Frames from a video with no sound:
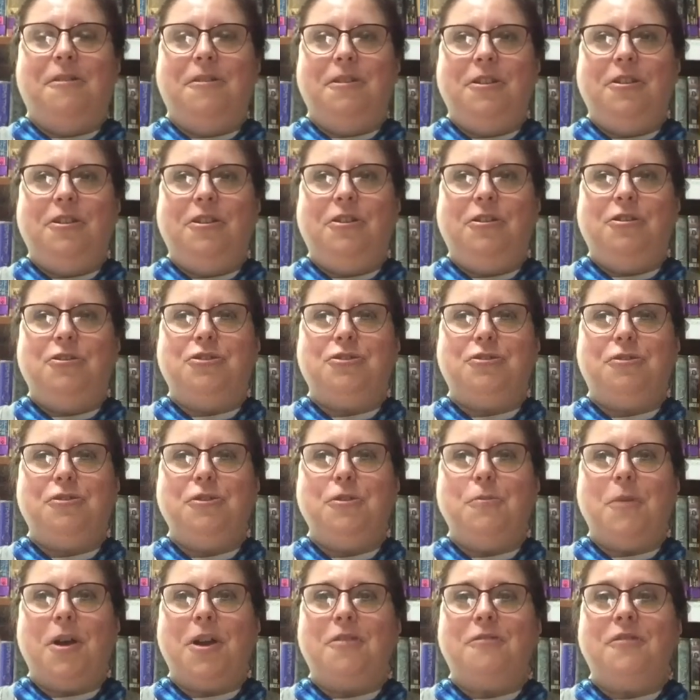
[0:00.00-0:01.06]
you sure
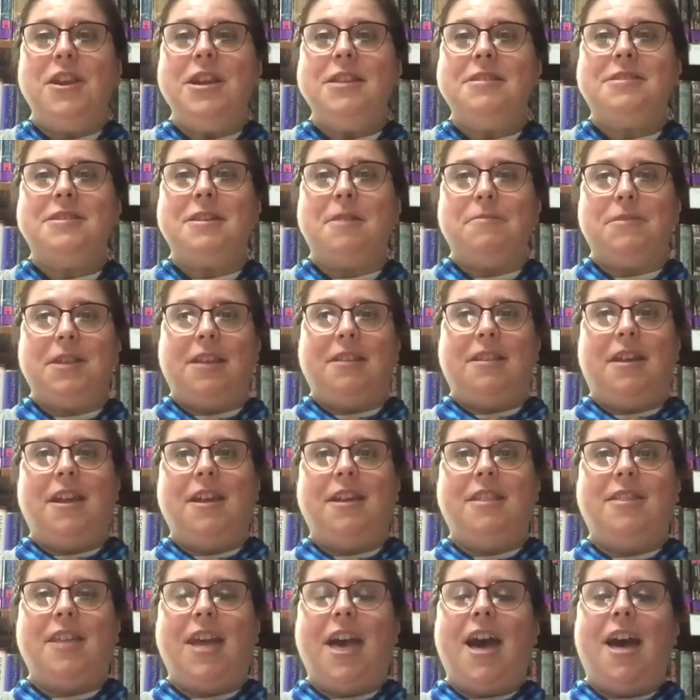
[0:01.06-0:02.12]
you want to read something
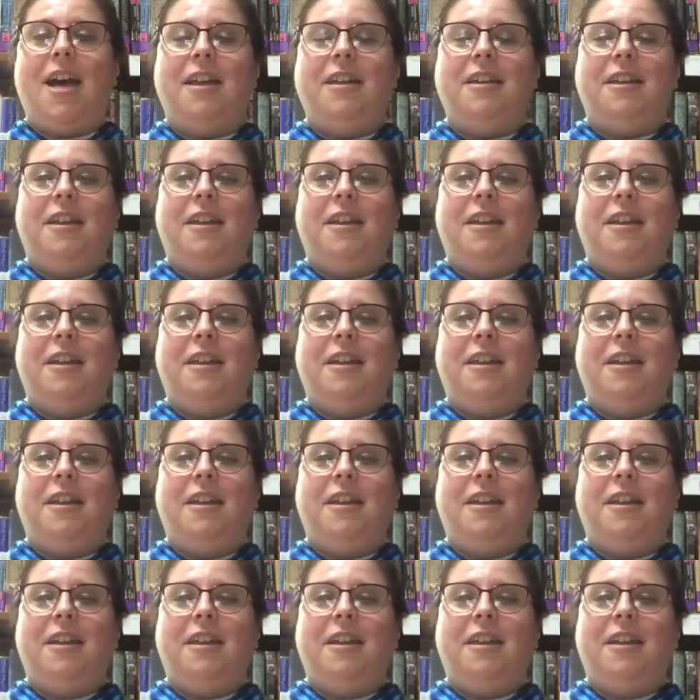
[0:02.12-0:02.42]
like that?